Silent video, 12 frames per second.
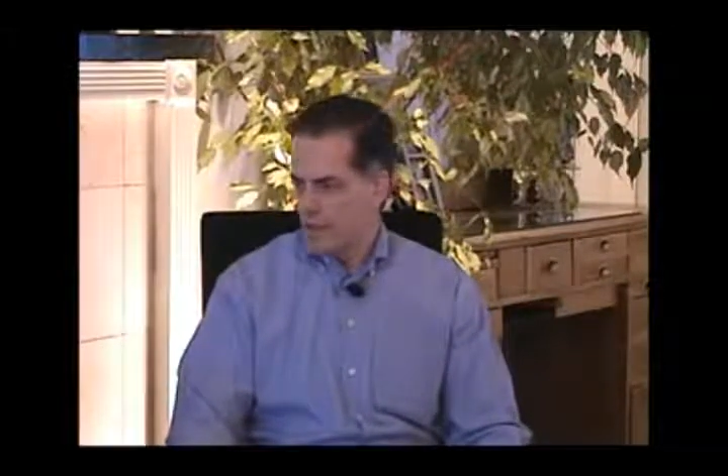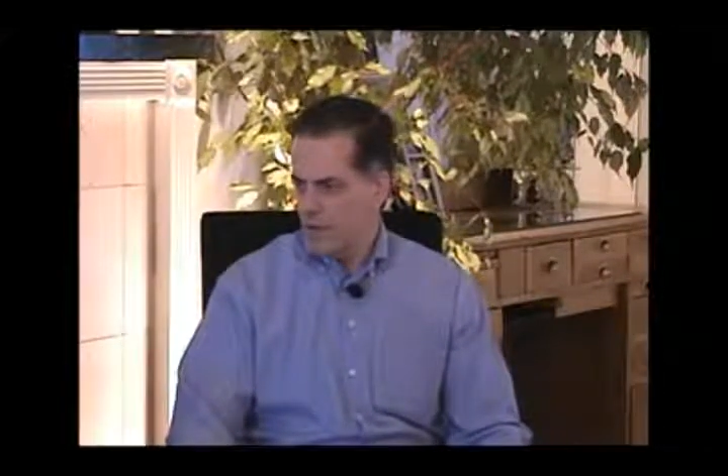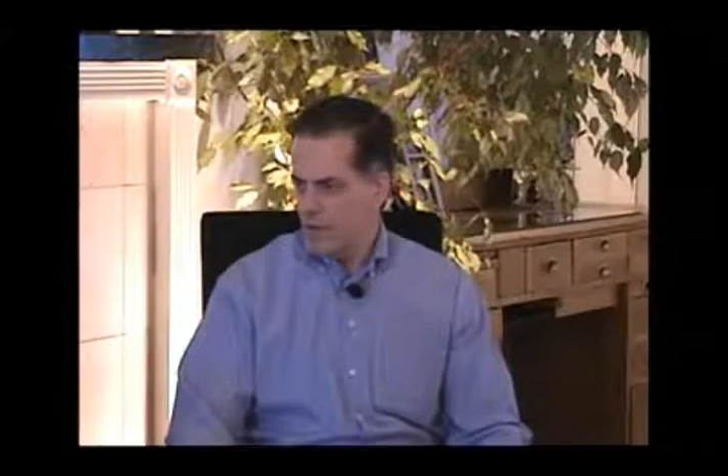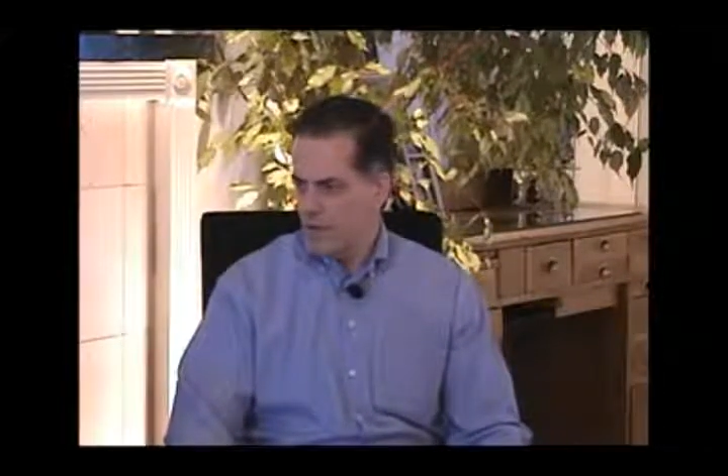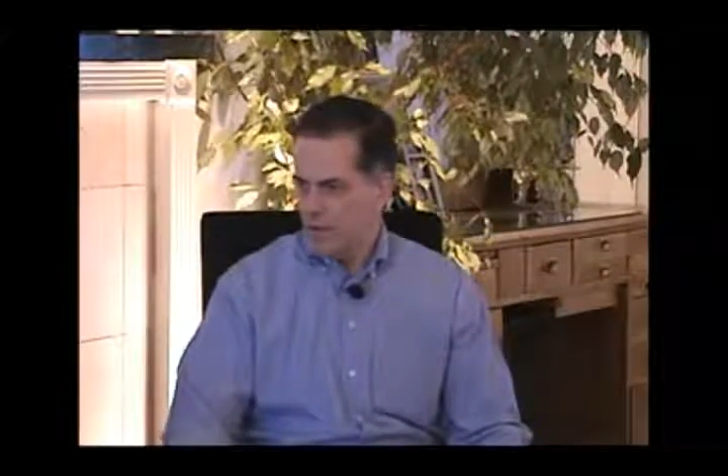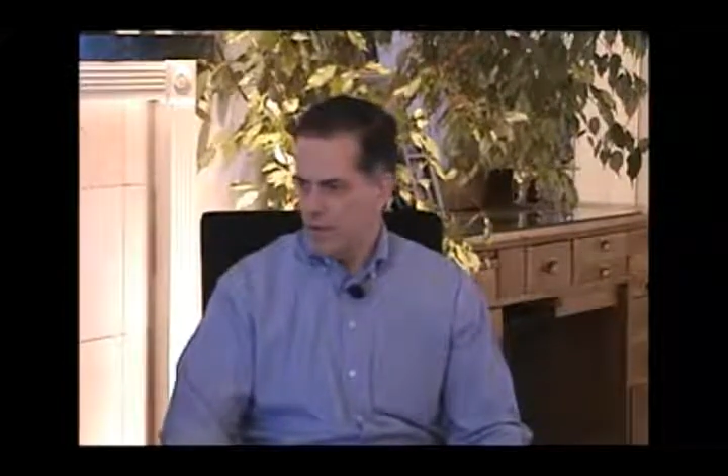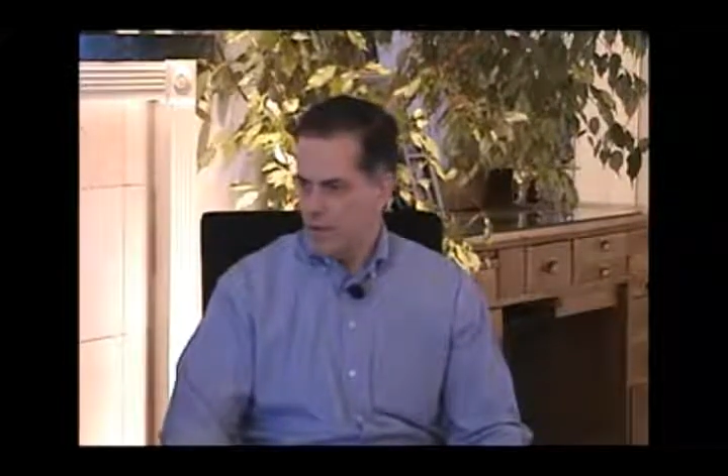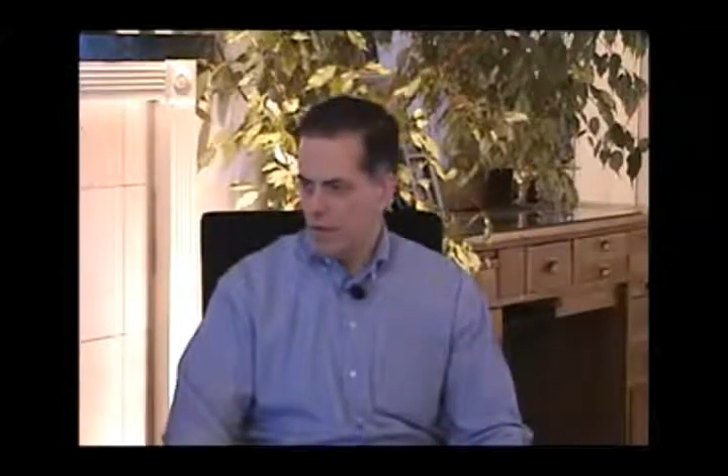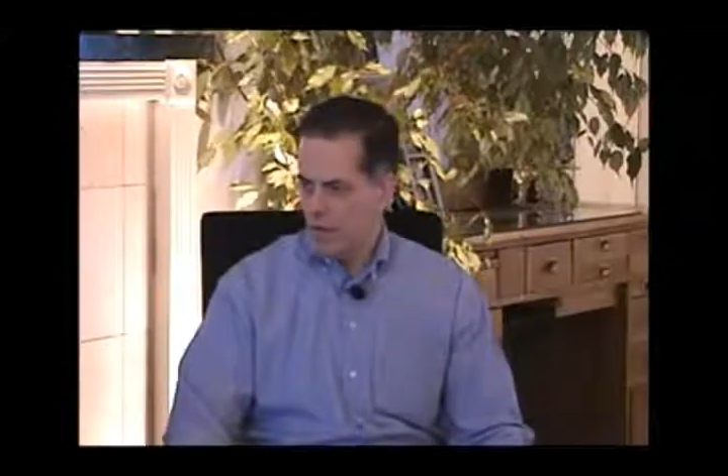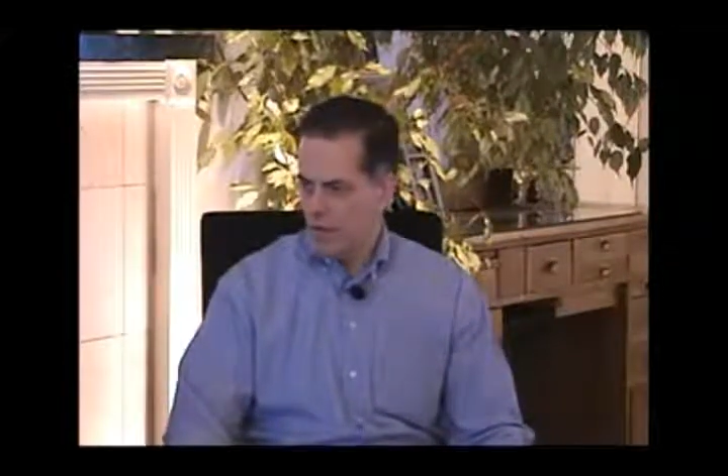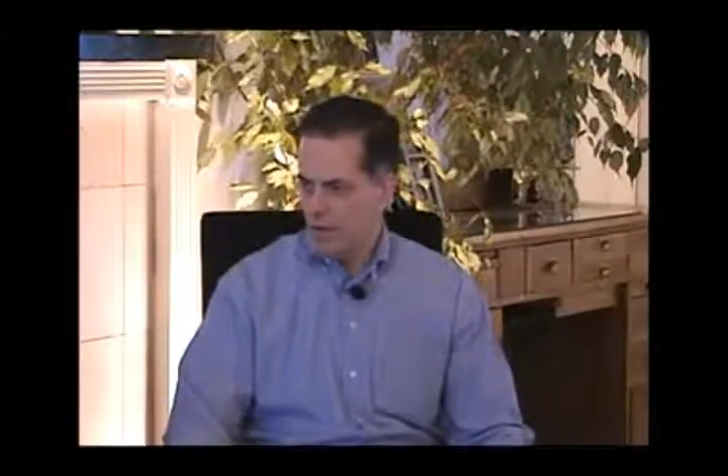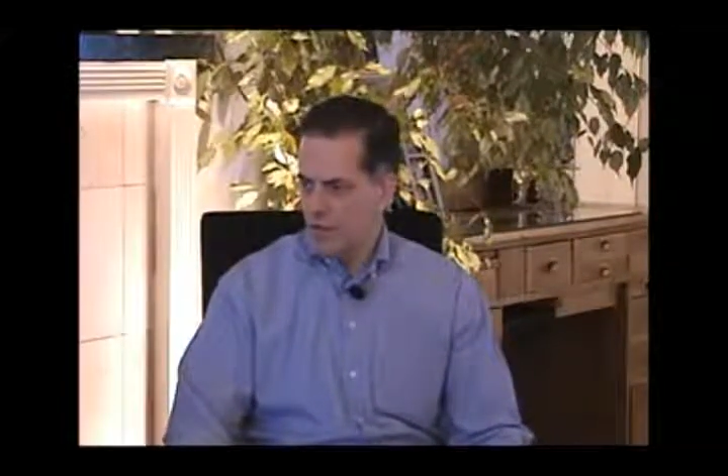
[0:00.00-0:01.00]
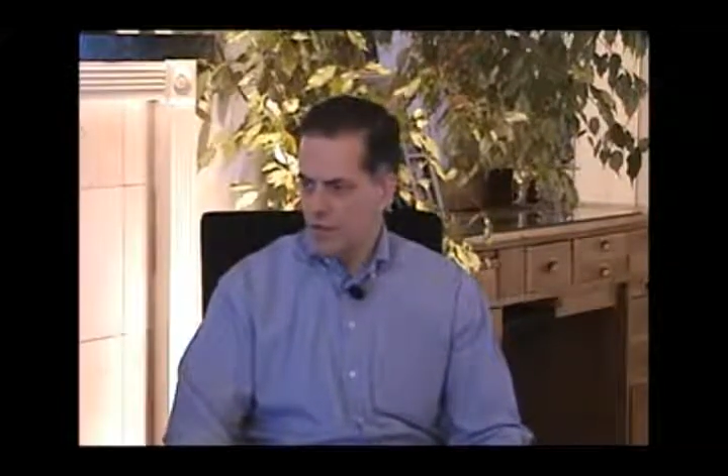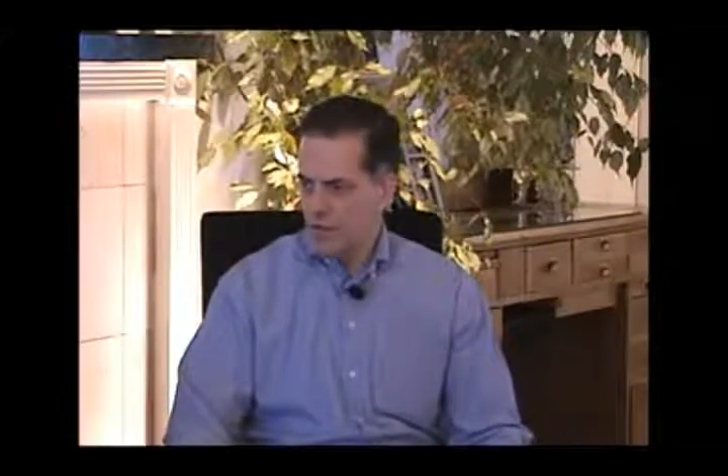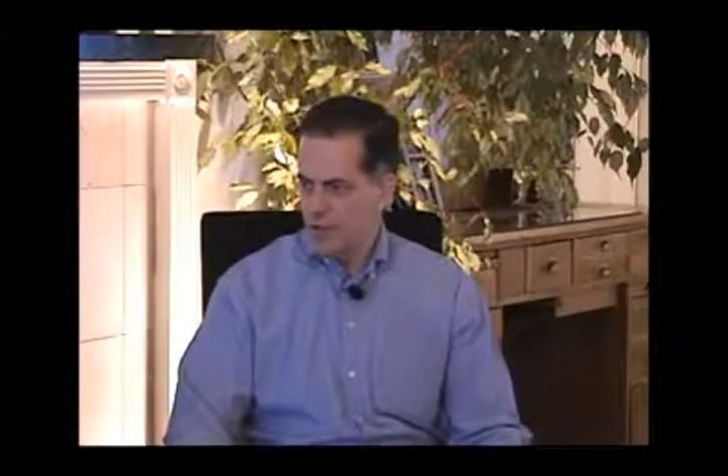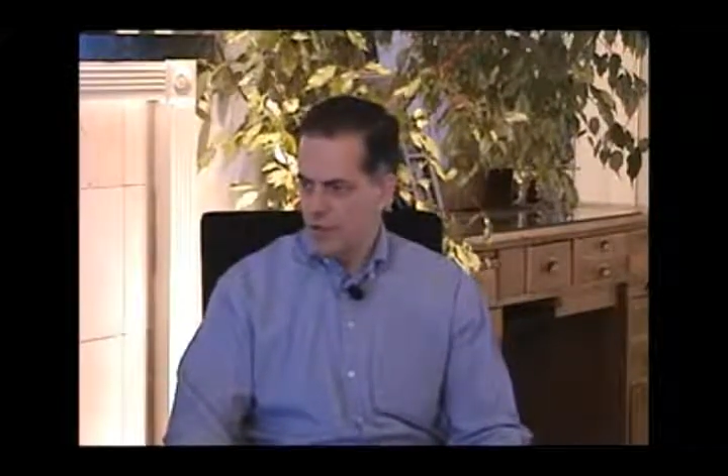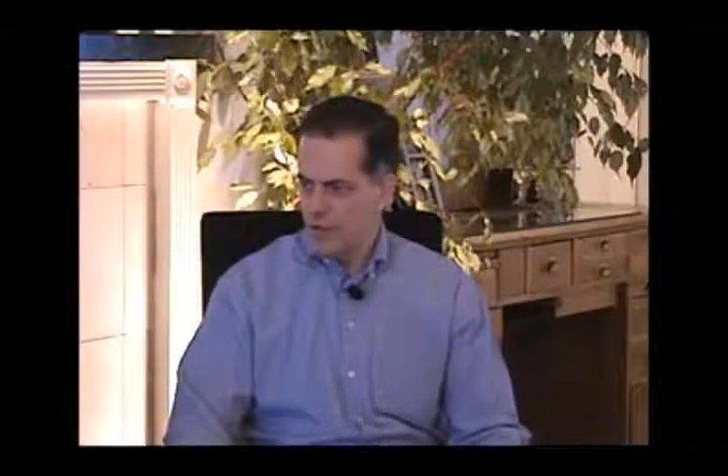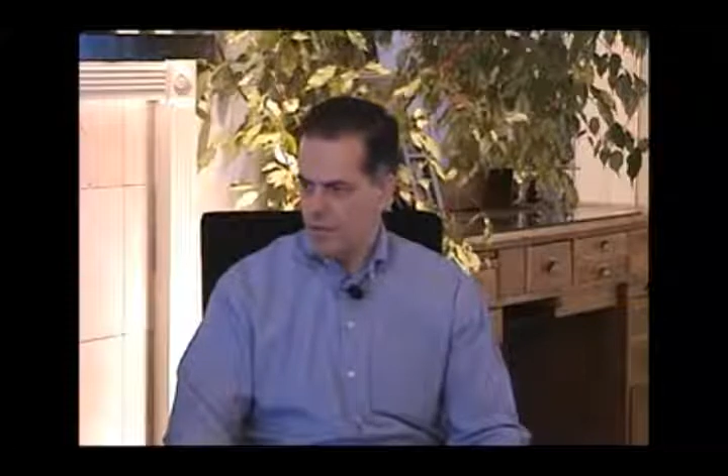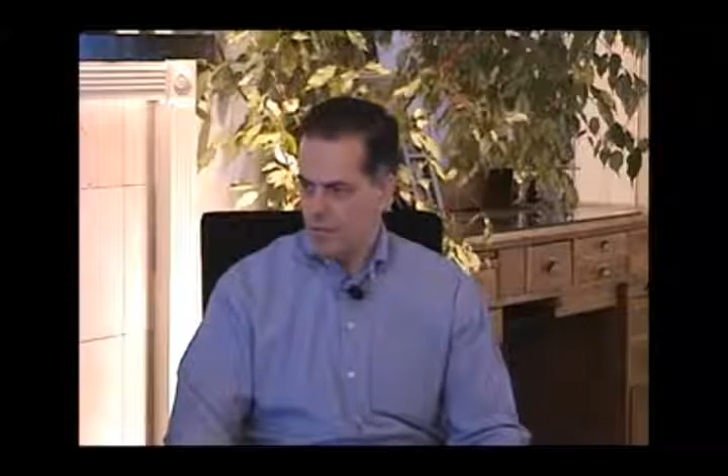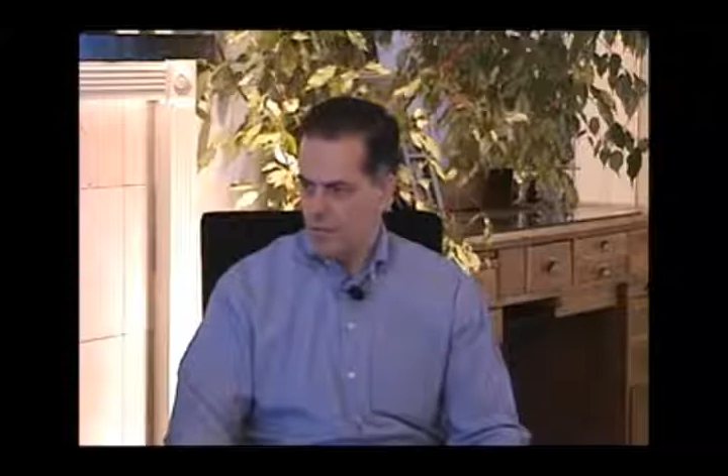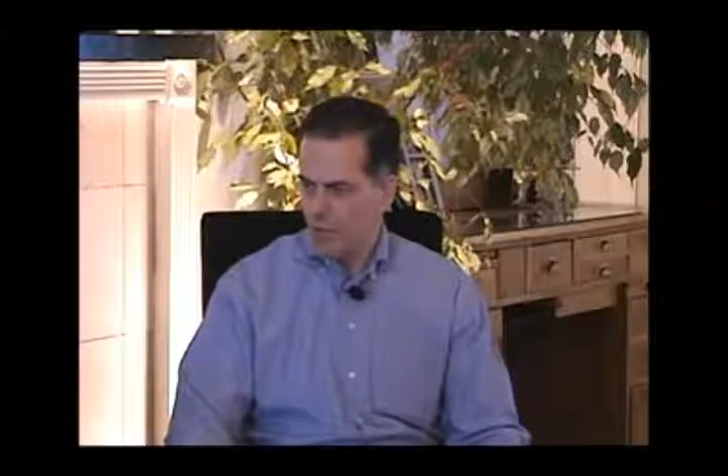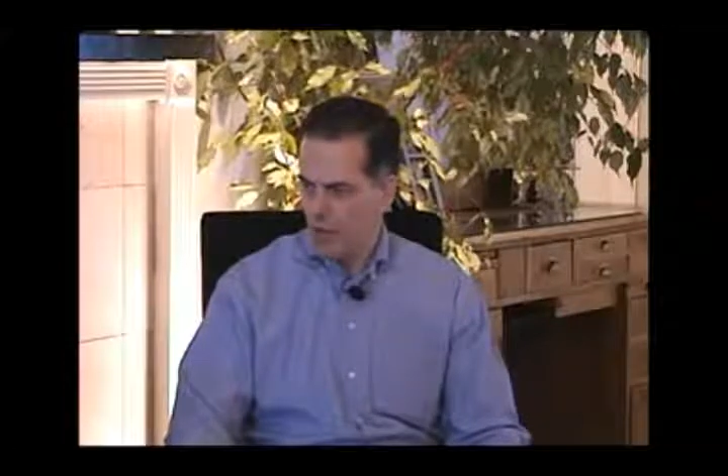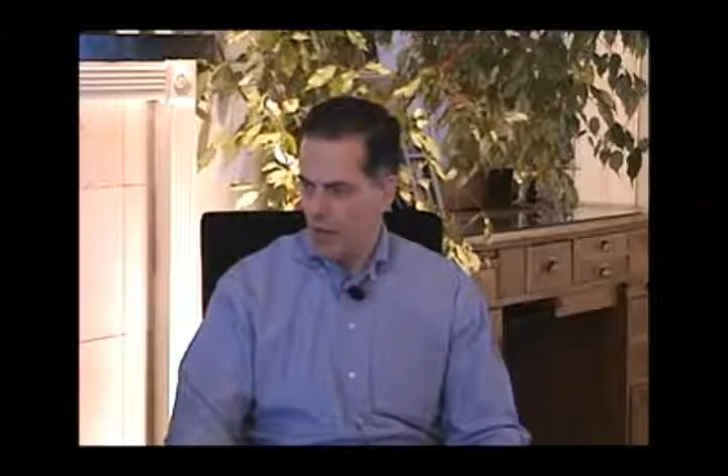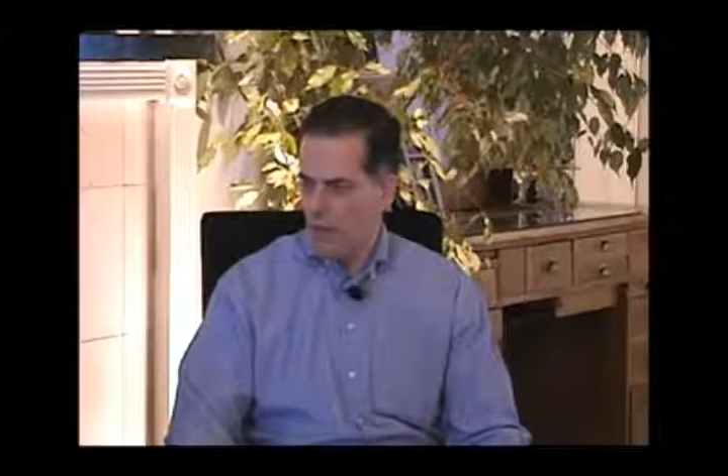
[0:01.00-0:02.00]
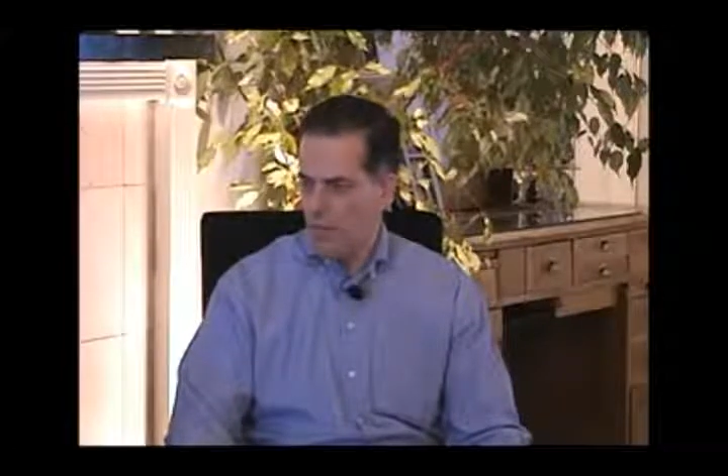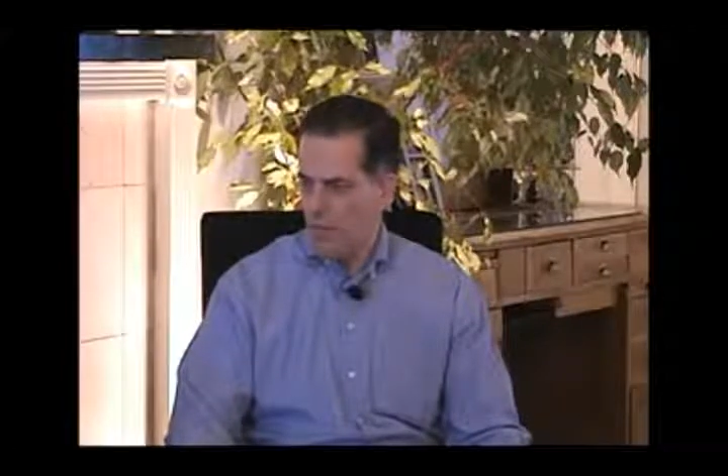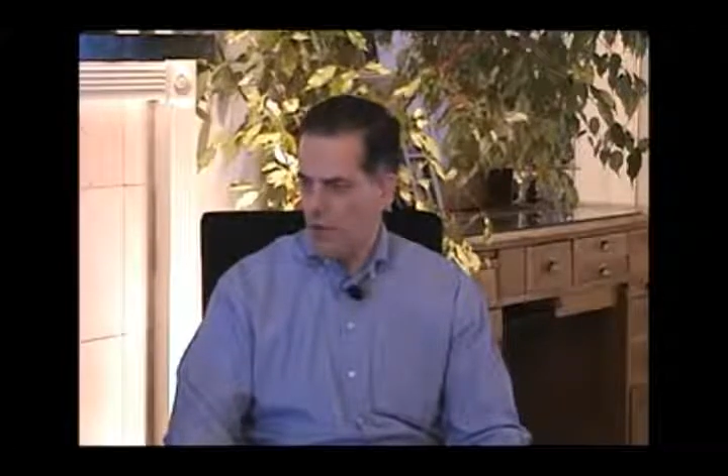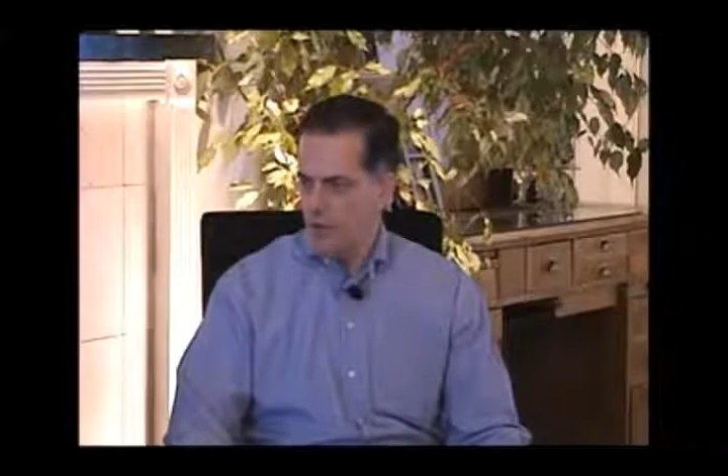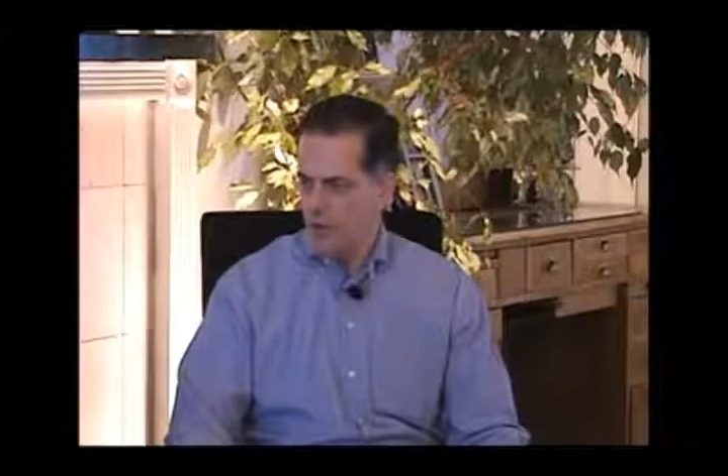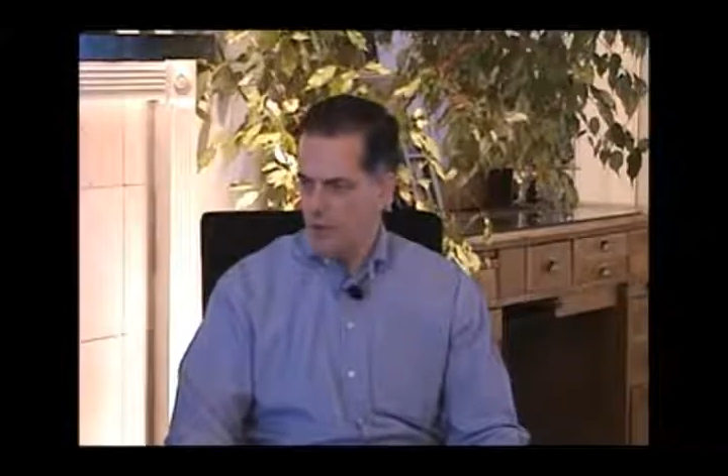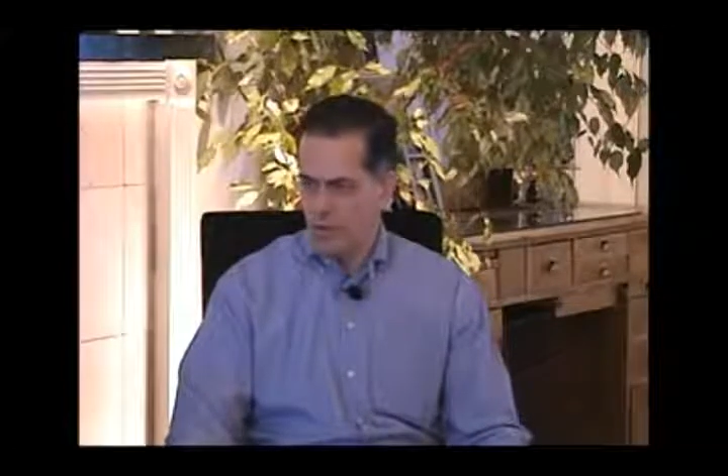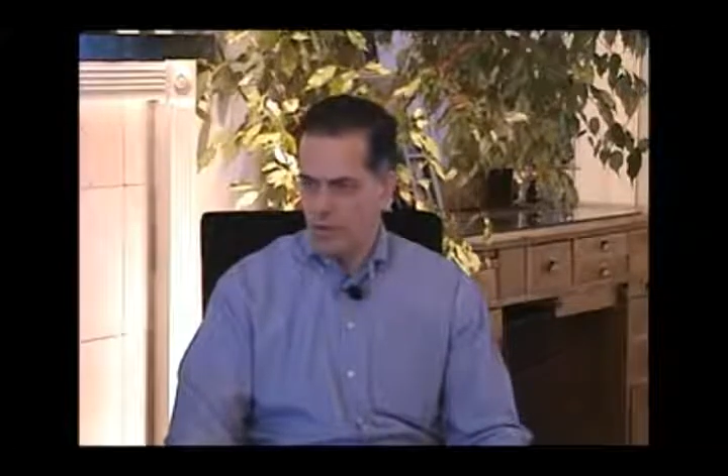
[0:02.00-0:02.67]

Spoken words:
a serious problem also,